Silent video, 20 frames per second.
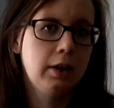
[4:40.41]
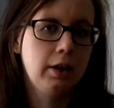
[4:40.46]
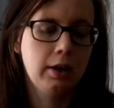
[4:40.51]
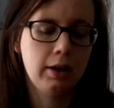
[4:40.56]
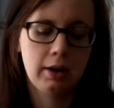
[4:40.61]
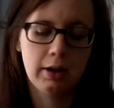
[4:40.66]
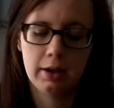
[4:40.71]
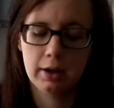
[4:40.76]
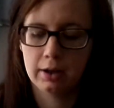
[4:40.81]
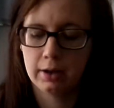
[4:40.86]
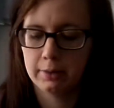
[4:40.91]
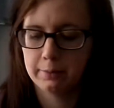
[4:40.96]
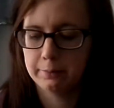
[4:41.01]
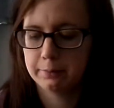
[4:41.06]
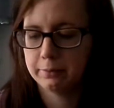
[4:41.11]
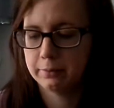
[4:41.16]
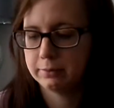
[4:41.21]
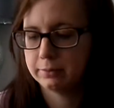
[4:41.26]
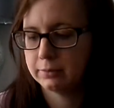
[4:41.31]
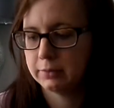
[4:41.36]

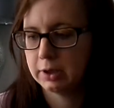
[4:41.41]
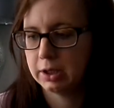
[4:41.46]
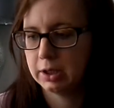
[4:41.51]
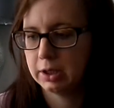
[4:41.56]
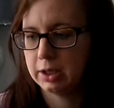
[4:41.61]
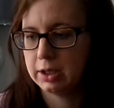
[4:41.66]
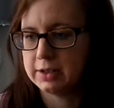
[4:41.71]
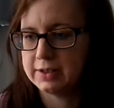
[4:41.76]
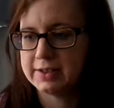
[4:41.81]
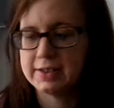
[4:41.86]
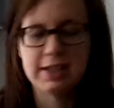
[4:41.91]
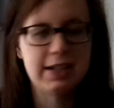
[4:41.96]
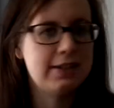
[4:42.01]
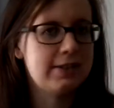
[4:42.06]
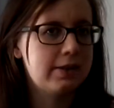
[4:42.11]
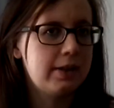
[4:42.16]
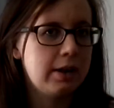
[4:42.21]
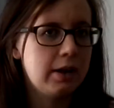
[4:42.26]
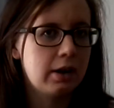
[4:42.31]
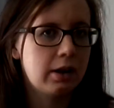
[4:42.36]
Um, it
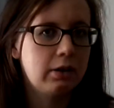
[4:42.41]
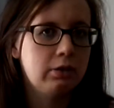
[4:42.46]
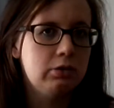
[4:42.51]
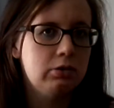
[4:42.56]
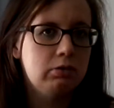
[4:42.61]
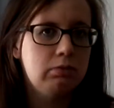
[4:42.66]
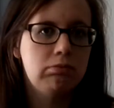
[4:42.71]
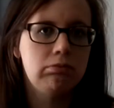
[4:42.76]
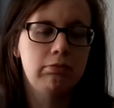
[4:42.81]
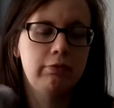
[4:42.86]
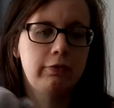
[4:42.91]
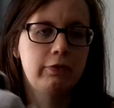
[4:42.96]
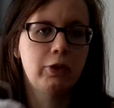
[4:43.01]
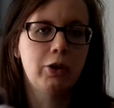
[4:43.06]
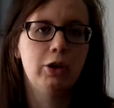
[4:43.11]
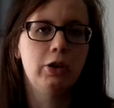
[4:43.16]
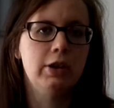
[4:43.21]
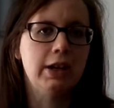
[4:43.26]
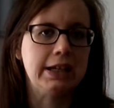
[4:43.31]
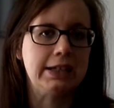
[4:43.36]
stays there
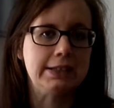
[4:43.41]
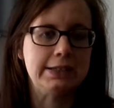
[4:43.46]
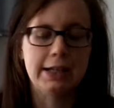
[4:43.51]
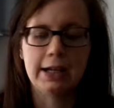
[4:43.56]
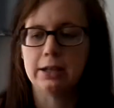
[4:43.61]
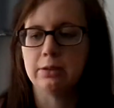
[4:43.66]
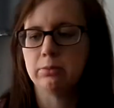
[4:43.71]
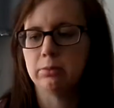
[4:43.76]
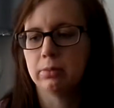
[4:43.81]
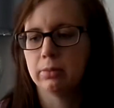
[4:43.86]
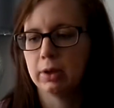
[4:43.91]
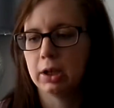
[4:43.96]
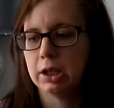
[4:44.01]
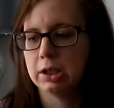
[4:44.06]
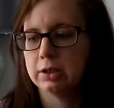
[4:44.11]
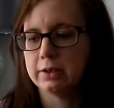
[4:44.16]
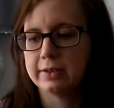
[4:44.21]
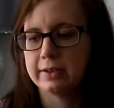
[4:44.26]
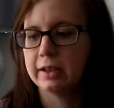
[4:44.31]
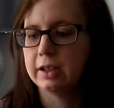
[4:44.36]
for night time
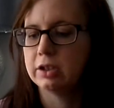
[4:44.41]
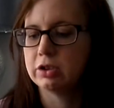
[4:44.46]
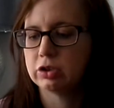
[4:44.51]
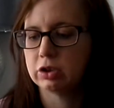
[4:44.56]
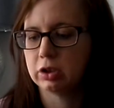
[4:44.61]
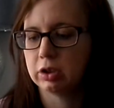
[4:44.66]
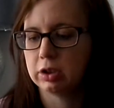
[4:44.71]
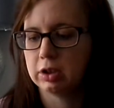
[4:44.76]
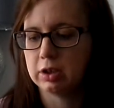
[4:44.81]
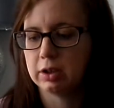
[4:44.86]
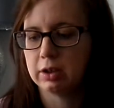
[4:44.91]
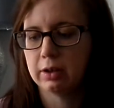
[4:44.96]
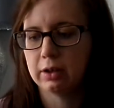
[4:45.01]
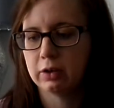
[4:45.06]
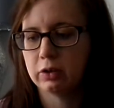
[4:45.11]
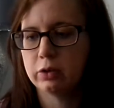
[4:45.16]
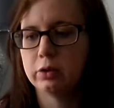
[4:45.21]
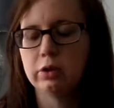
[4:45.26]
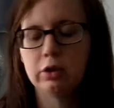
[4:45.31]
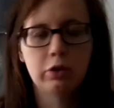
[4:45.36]
and it's literally
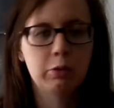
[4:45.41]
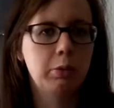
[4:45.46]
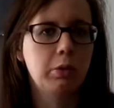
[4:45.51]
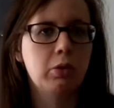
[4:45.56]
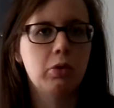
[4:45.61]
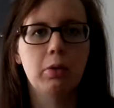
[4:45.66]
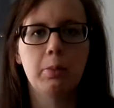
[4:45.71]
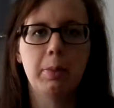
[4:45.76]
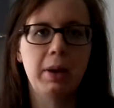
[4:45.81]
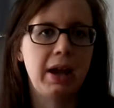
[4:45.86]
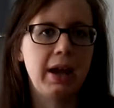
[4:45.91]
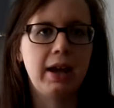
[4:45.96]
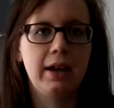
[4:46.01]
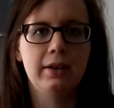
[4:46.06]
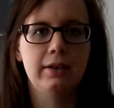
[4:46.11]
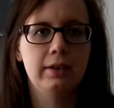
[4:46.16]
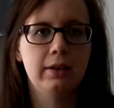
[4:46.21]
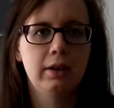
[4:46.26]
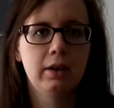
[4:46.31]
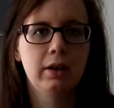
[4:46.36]
as soon as we go to
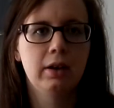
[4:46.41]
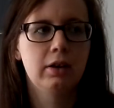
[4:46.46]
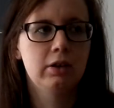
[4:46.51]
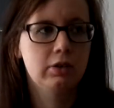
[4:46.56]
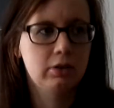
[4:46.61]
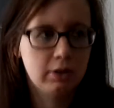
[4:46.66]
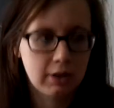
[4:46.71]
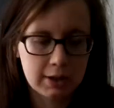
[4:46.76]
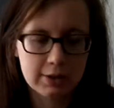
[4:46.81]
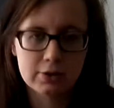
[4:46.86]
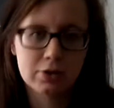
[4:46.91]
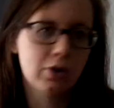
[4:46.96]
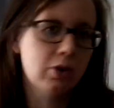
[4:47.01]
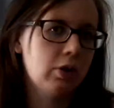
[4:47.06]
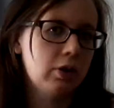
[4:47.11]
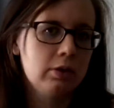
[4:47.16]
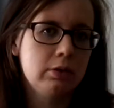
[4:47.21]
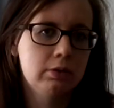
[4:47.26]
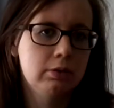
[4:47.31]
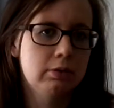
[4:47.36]
bed it's
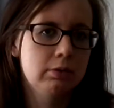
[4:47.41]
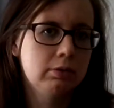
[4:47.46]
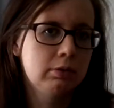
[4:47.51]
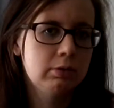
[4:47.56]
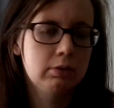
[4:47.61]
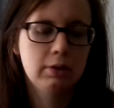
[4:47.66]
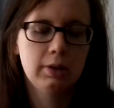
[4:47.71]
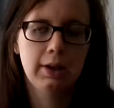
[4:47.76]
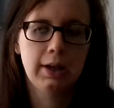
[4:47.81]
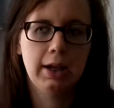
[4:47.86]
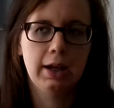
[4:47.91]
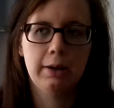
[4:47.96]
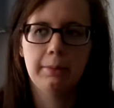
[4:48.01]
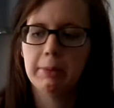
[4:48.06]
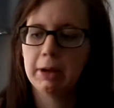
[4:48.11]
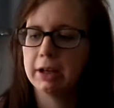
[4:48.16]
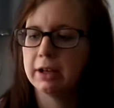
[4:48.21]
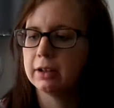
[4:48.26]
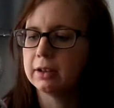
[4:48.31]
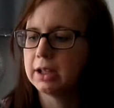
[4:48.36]
on um,
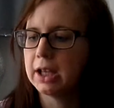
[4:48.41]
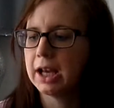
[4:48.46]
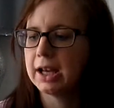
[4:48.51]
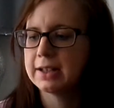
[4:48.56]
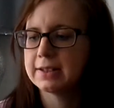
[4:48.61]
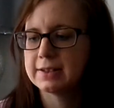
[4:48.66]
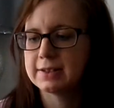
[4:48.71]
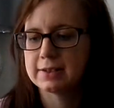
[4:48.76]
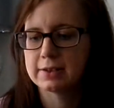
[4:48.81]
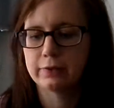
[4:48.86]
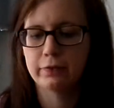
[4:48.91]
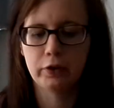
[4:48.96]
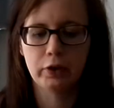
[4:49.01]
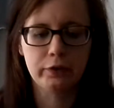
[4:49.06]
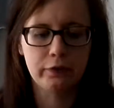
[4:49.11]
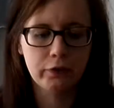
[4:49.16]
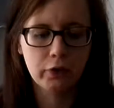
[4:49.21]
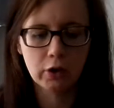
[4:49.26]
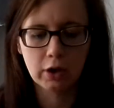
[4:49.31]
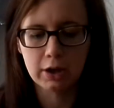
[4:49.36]
and it lasts for
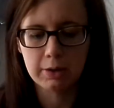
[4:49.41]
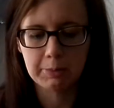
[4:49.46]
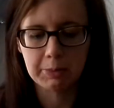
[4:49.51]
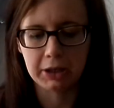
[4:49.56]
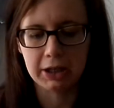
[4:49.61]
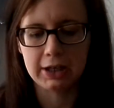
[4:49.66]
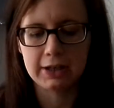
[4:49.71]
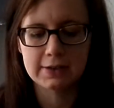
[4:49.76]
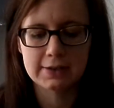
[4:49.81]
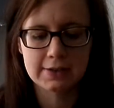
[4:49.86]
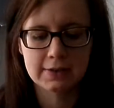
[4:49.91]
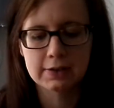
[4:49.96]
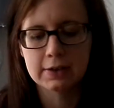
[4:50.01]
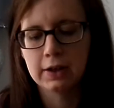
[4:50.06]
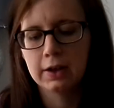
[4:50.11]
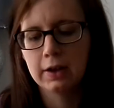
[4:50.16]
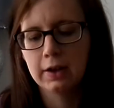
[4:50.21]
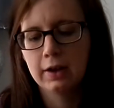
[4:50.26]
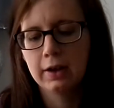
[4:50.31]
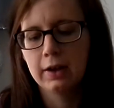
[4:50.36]
40
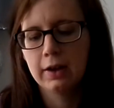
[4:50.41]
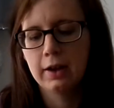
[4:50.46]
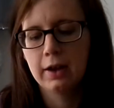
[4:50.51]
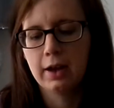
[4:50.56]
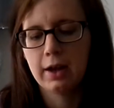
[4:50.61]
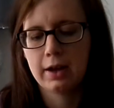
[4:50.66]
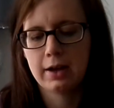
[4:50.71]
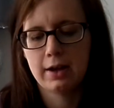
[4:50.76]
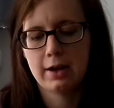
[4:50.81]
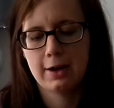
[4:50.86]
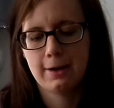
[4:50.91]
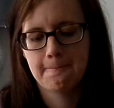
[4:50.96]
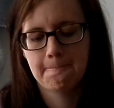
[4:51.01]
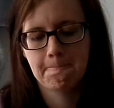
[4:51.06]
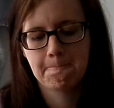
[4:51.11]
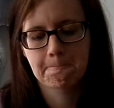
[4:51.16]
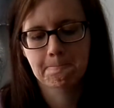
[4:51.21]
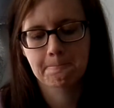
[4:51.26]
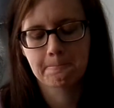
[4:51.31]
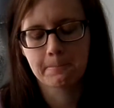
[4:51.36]
minutes um,